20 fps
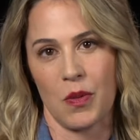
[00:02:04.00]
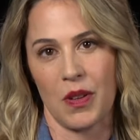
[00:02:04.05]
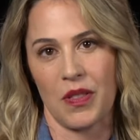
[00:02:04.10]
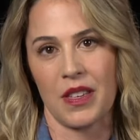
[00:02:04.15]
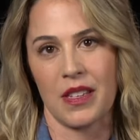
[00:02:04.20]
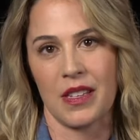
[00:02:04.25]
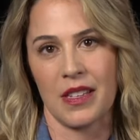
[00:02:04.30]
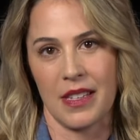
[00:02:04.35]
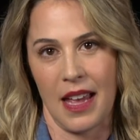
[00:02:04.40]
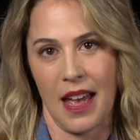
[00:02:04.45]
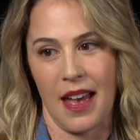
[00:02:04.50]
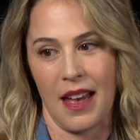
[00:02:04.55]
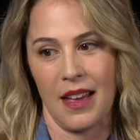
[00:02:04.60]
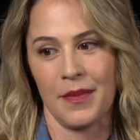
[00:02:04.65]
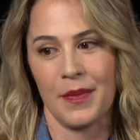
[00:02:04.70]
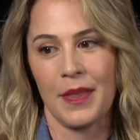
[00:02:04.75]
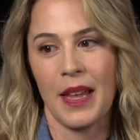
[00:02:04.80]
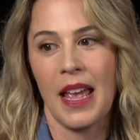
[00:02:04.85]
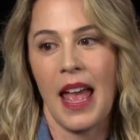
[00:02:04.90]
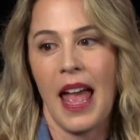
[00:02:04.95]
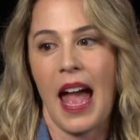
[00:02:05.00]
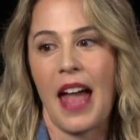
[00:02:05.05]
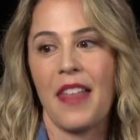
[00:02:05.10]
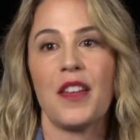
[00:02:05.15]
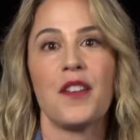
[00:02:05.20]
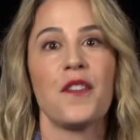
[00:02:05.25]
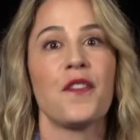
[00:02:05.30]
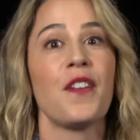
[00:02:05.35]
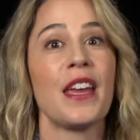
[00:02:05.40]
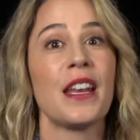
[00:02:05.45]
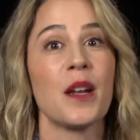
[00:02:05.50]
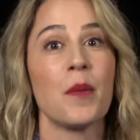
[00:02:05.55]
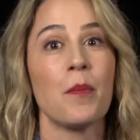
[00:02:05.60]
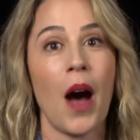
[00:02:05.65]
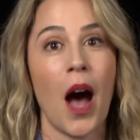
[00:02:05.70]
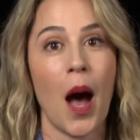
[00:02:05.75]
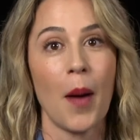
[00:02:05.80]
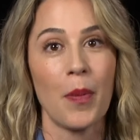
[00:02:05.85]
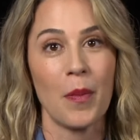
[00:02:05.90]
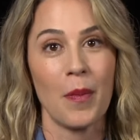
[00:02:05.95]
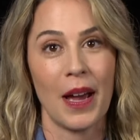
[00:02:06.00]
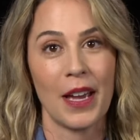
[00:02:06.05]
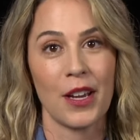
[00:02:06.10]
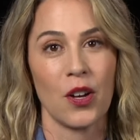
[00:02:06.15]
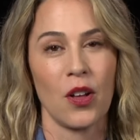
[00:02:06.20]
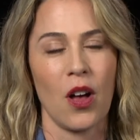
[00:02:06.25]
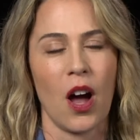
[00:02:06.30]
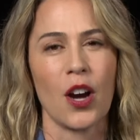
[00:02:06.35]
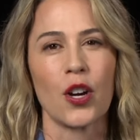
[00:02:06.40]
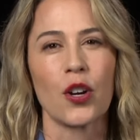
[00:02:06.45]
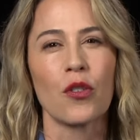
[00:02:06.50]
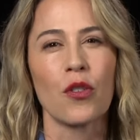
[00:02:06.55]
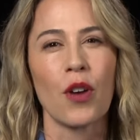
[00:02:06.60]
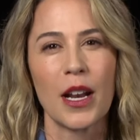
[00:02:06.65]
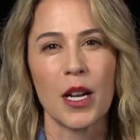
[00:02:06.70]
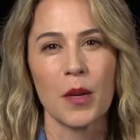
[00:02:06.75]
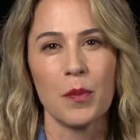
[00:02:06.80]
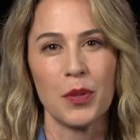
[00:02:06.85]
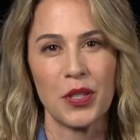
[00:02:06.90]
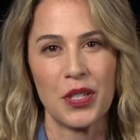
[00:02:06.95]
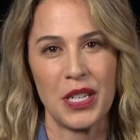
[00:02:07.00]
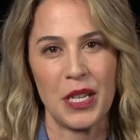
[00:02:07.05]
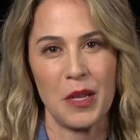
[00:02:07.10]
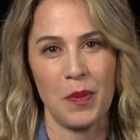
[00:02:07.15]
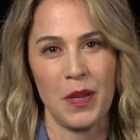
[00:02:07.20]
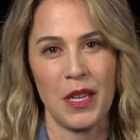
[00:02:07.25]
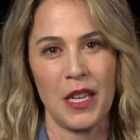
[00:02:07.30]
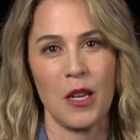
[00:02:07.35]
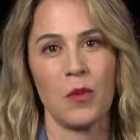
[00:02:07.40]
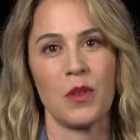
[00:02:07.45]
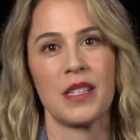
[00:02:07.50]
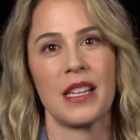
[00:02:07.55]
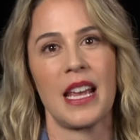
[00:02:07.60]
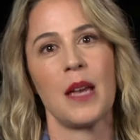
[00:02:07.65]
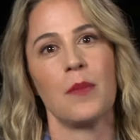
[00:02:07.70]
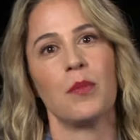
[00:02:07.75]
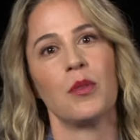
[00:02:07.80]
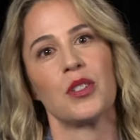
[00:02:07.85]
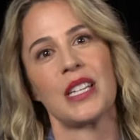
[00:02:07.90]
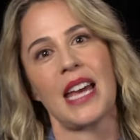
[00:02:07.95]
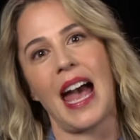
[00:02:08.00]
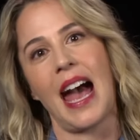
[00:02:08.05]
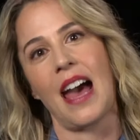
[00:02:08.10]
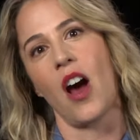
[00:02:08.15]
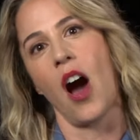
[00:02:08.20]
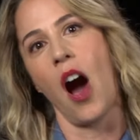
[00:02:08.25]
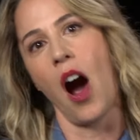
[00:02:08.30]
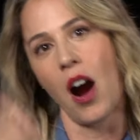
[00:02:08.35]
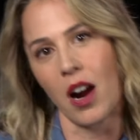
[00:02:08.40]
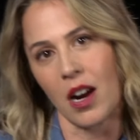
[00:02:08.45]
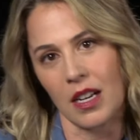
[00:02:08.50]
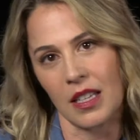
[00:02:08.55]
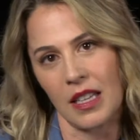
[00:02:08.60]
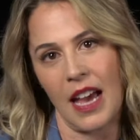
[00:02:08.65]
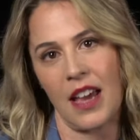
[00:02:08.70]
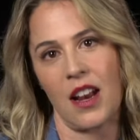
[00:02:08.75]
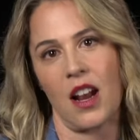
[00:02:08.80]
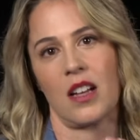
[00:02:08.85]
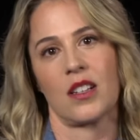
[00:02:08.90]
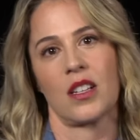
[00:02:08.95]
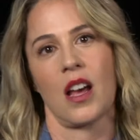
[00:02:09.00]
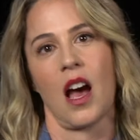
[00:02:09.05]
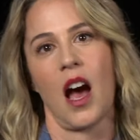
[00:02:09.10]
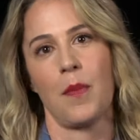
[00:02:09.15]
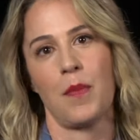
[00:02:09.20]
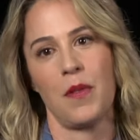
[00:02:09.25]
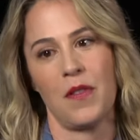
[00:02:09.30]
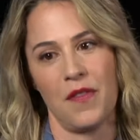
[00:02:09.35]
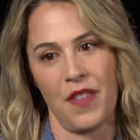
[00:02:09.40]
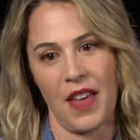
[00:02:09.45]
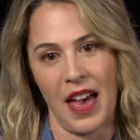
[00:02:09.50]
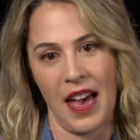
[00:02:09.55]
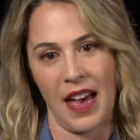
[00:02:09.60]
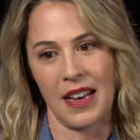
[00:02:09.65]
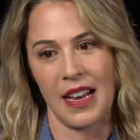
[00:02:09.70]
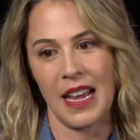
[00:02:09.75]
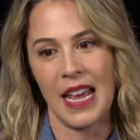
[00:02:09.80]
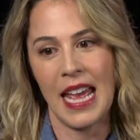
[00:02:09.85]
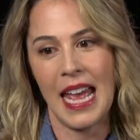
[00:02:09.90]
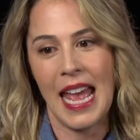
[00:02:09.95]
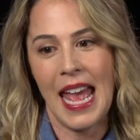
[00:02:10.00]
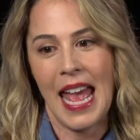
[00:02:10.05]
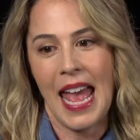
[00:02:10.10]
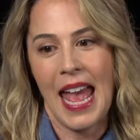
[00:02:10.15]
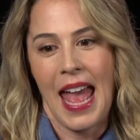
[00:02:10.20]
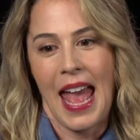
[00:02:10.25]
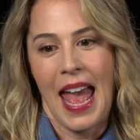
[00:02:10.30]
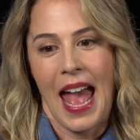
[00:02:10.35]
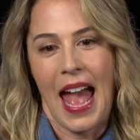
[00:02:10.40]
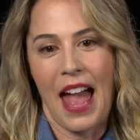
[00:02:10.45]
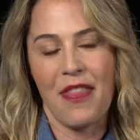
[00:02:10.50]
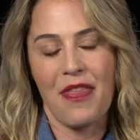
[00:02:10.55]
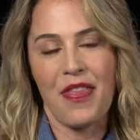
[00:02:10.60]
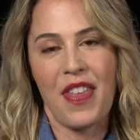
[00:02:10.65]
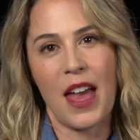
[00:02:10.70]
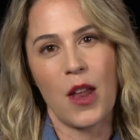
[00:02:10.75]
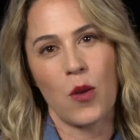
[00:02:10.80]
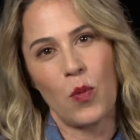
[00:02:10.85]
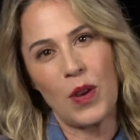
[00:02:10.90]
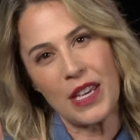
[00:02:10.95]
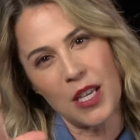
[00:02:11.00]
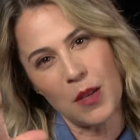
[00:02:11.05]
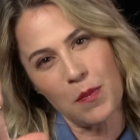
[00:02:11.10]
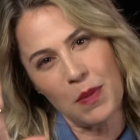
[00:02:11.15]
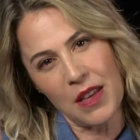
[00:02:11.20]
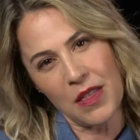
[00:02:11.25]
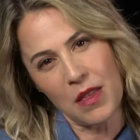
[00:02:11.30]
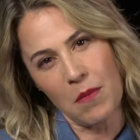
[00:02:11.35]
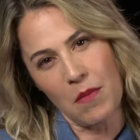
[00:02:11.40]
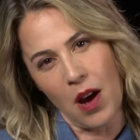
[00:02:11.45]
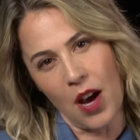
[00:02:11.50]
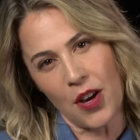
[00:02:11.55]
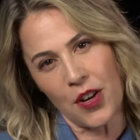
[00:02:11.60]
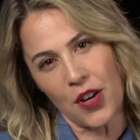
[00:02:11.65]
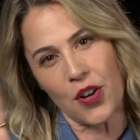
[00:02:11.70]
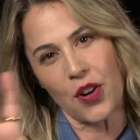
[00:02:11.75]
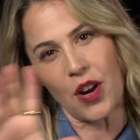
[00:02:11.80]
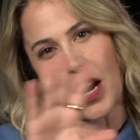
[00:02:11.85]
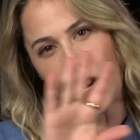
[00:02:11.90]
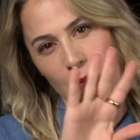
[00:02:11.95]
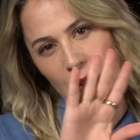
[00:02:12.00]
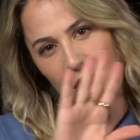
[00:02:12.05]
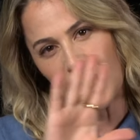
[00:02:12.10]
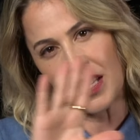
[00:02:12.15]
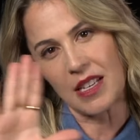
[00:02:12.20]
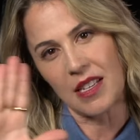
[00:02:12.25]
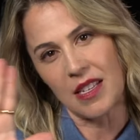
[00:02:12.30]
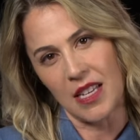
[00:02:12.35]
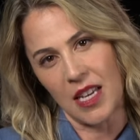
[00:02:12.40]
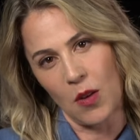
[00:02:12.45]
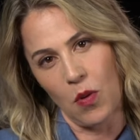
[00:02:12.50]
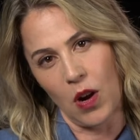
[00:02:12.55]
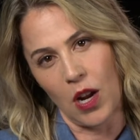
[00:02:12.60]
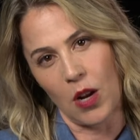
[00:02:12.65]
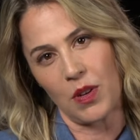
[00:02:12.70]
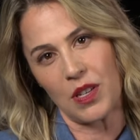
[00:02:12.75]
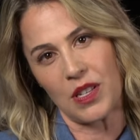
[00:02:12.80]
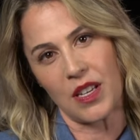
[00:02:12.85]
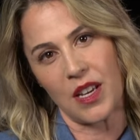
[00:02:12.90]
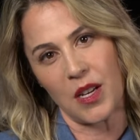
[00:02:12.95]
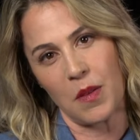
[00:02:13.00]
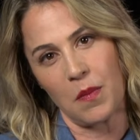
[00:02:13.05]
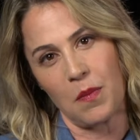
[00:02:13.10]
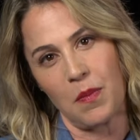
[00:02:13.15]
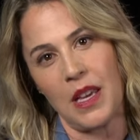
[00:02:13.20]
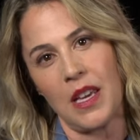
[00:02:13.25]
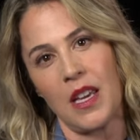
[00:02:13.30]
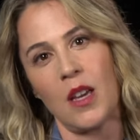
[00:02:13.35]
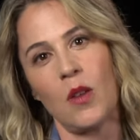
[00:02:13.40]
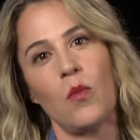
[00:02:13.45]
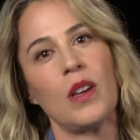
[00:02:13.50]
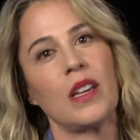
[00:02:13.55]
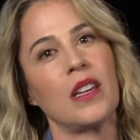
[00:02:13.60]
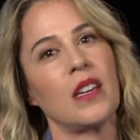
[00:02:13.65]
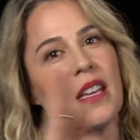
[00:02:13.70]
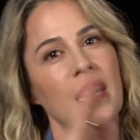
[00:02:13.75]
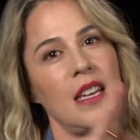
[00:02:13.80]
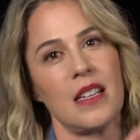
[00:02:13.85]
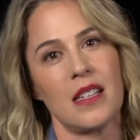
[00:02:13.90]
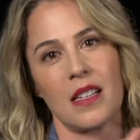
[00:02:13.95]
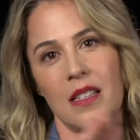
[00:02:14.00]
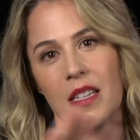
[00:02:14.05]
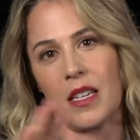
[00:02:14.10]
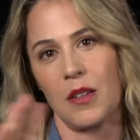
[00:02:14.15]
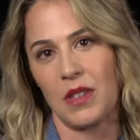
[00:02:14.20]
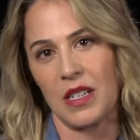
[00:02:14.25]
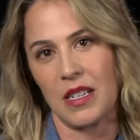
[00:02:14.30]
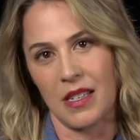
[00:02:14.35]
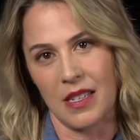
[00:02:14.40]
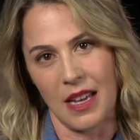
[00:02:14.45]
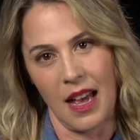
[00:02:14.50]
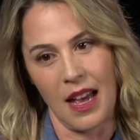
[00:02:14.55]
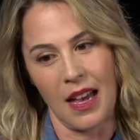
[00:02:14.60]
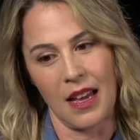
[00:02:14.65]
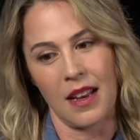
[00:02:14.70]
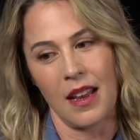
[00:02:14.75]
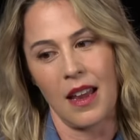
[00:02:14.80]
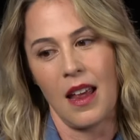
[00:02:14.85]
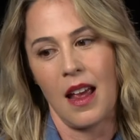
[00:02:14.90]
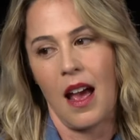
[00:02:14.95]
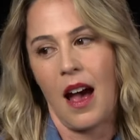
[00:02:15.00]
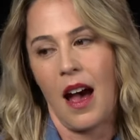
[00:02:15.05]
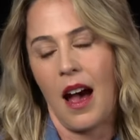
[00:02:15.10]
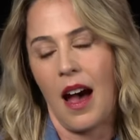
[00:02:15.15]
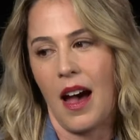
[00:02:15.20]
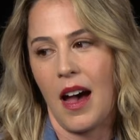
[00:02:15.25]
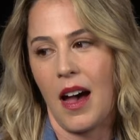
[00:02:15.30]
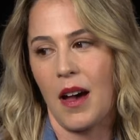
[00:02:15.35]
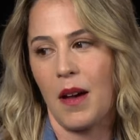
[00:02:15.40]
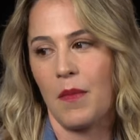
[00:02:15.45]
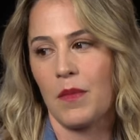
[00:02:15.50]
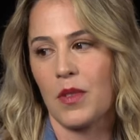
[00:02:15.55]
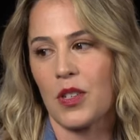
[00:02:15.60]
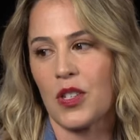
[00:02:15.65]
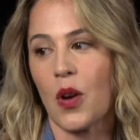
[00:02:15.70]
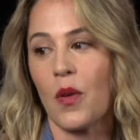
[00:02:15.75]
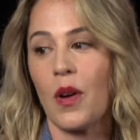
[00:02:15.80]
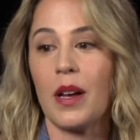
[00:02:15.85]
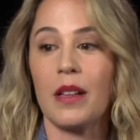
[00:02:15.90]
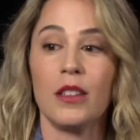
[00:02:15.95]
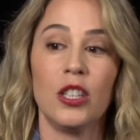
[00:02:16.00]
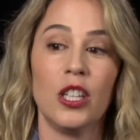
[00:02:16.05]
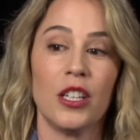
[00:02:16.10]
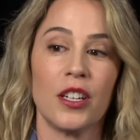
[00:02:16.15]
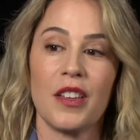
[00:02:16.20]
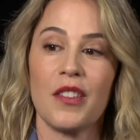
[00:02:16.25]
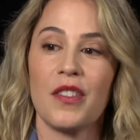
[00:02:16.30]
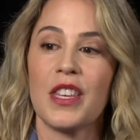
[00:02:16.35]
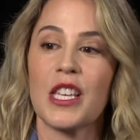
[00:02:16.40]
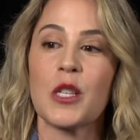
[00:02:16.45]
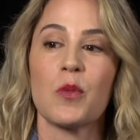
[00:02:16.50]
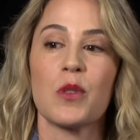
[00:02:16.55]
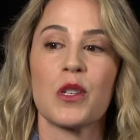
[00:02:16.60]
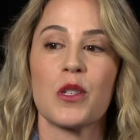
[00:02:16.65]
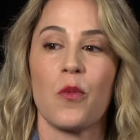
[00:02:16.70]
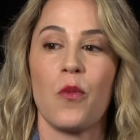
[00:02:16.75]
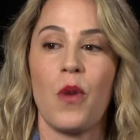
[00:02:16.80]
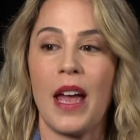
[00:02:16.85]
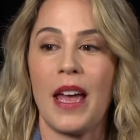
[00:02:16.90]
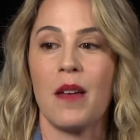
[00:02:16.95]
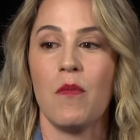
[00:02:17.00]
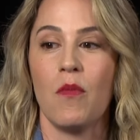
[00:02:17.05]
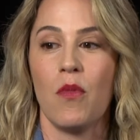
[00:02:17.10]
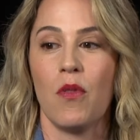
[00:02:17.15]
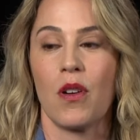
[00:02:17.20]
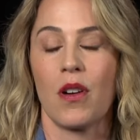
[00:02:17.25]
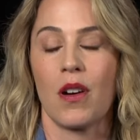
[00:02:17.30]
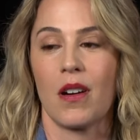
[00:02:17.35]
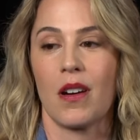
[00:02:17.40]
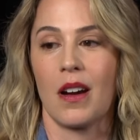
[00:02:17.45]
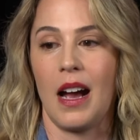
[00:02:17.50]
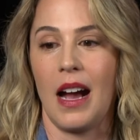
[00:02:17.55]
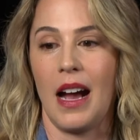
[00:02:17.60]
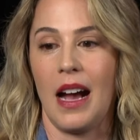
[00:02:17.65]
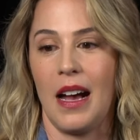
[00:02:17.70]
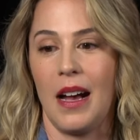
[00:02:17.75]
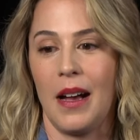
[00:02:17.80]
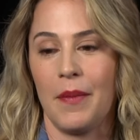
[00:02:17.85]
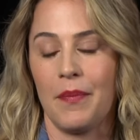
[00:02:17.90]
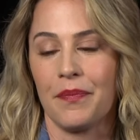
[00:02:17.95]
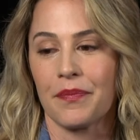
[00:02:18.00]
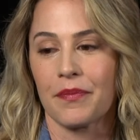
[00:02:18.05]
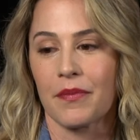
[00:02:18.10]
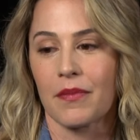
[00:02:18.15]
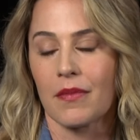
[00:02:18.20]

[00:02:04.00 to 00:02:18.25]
with the set. And then Fade and Papa Michael, our incredible D P, was able to add hard light on top of that. And then we could be in the monitor and really see what it was gonna be. We could easily reset. Um, so look, this was way more um,